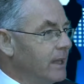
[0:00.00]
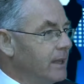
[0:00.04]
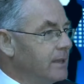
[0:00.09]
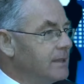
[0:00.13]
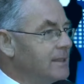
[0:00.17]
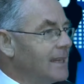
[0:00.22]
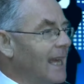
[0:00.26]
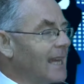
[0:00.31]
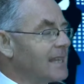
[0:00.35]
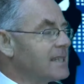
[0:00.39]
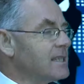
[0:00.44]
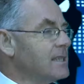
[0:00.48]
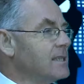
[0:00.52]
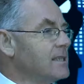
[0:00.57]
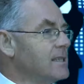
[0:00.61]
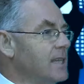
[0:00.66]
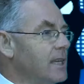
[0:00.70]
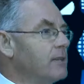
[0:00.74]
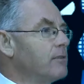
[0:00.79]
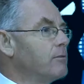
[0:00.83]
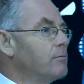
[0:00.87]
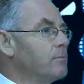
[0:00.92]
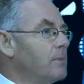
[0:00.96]
tax
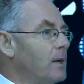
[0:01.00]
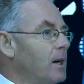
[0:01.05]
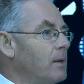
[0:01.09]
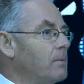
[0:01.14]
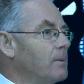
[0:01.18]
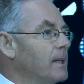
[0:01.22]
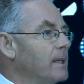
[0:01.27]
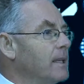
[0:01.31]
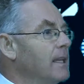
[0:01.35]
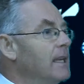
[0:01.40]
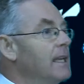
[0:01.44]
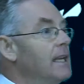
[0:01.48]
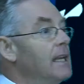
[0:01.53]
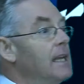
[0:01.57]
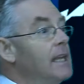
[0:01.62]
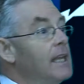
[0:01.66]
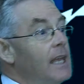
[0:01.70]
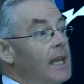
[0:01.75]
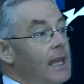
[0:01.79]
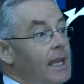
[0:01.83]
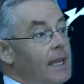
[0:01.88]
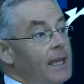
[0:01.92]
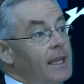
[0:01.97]
incentive property.
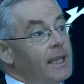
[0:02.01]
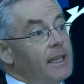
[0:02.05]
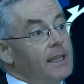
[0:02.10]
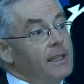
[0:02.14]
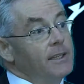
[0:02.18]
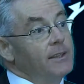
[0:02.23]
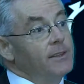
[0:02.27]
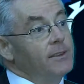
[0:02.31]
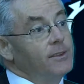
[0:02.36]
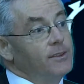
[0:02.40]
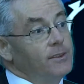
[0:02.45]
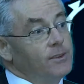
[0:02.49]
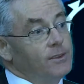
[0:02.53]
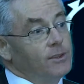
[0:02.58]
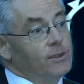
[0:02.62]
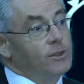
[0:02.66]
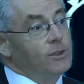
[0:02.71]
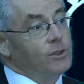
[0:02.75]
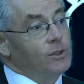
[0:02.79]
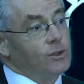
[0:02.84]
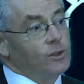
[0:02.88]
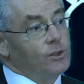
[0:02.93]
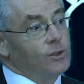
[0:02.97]

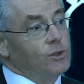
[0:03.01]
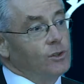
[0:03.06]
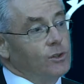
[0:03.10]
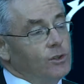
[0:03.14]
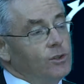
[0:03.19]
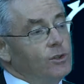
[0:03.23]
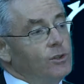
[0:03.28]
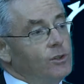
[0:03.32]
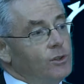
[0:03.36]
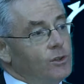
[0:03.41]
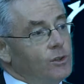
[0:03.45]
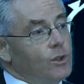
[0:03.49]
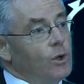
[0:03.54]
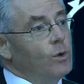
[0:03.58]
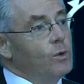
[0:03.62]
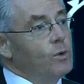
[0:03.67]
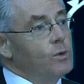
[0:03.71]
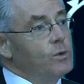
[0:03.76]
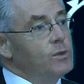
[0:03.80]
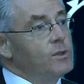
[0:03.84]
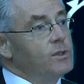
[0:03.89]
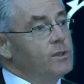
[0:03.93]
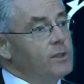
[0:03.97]

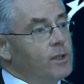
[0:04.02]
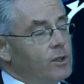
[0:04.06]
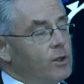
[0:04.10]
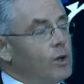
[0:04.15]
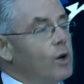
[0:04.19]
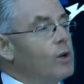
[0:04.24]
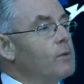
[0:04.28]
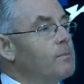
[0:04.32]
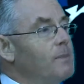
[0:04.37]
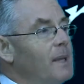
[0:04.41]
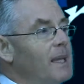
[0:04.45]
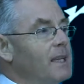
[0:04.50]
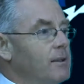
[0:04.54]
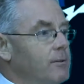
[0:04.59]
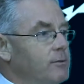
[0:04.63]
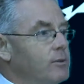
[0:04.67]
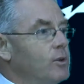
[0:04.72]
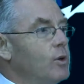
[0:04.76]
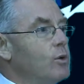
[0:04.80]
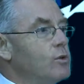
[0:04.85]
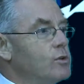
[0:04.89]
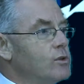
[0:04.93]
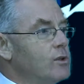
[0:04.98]
Though the cutback of
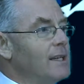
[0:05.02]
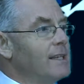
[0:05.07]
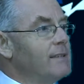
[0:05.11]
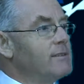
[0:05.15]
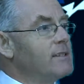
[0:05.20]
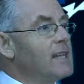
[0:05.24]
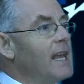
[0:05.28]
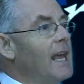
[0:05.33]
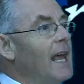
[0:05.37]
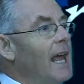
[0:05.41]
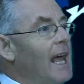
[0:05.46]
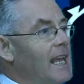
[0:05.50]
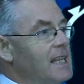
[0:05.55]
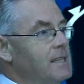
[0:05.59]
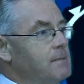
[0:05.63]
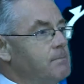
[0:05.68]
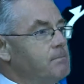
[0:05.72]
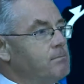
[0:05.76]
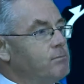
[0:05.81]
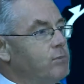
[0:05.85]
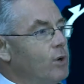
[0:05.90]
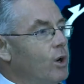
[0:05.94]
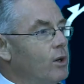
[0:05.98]
those reliefs has
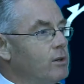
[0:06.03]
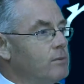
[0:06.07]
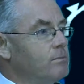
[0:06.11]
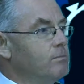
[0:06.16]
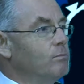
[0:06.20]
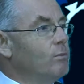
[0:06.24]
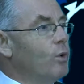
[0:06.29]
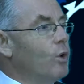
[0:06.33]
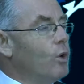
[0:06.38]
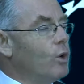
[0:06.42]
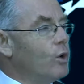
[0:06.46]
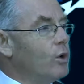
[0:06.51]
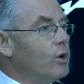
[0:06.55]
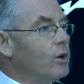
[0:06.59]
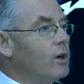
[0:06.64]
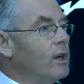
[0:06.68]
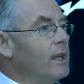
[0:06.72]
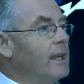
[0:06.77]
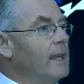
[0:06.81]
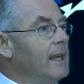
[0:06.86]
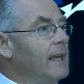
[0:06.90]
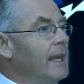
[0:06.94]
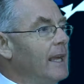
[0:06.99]
brought more
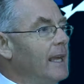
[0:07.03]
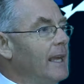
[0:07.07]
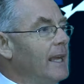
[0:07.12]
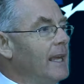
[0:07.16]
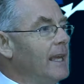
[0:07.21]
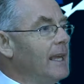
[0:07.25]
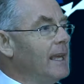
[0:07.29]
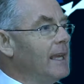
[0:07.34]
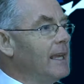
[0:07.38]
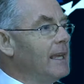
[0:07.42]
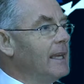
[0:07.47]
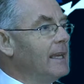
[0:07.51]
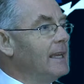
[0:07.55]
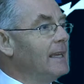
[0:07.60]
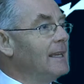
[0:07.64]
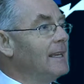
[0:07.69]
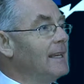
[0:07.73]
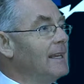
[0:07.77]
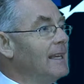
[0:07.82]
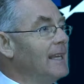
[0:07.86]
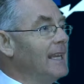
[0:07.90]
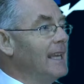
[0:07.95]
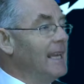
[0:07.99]

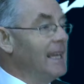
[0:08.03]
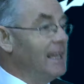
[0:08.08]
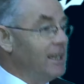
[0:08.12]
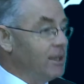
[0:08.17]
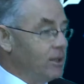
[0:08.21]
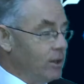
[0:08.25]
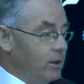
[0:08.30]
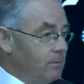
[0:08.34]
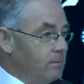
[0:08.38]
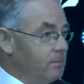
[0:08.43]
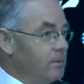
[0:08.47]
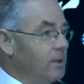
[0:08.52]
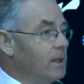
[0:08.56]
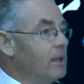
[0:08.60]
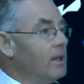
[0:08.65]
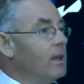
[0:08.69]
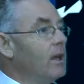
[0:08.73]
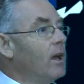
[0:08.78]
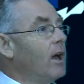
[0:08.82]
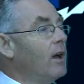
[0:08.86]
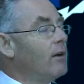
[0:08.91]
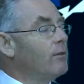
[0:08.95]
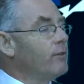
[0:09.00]
income
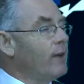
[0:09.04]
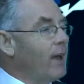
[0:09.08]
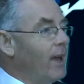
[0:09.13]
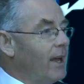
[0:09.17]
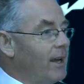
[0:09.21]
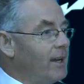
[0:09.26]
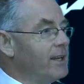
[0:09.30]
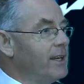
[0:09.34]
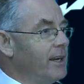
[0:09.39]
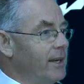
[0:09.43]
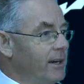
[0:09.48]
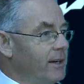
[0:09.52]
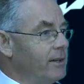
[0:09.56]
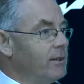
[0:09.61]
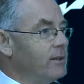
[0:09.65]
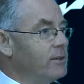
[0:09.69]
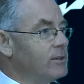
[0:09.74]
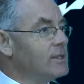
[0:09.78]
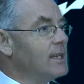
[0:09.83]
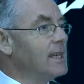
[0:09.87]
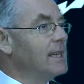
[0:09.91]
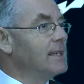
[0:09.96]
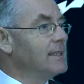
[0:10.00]
of high
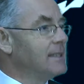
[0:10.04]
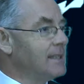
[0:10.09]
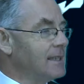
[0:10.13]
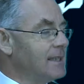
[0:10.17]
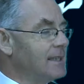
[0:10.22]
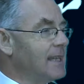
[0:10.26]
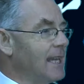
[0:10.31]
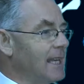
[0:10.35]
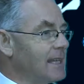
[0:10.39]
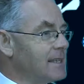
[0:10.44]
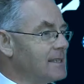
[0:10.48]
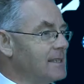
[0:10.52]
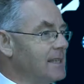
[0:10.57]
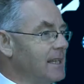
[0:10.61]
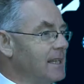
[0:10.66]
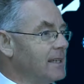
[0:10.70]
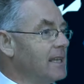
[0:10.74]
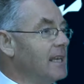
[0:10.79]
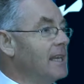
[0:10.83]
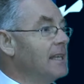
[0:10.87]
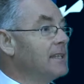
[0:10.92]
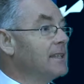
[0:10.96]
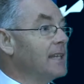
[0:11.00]
earners into the tax net
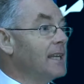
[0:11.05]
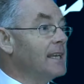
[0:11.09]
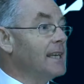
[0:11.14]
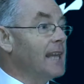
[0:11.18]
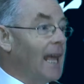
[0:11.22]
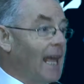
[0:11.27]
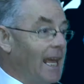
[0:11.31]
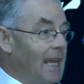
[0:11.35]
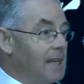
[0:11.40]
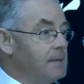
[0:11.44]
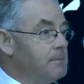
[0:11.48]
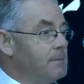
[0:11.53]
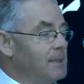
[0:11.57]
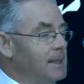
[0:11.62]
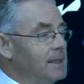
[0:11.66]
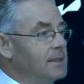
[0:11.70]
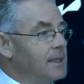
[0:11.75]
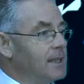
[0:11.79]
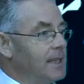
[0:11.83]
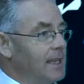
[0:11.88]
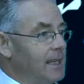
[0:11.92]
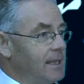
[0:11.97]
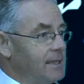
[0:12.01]
than had been
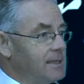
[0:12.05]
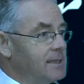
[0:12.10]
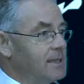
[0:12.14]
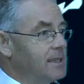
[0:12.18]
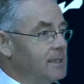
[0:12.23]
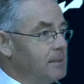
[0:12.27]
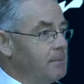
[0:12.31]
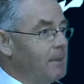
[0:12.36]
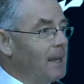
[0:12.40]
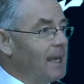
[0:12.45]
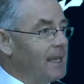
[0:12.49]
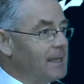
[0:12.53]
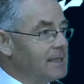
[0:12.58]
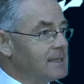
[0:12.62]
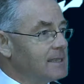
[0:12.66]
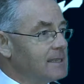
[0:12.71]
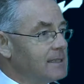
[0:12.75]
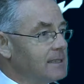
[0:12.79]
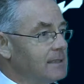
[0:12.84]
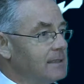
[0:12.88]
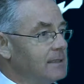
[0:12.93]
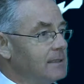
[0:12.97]
the case in the past.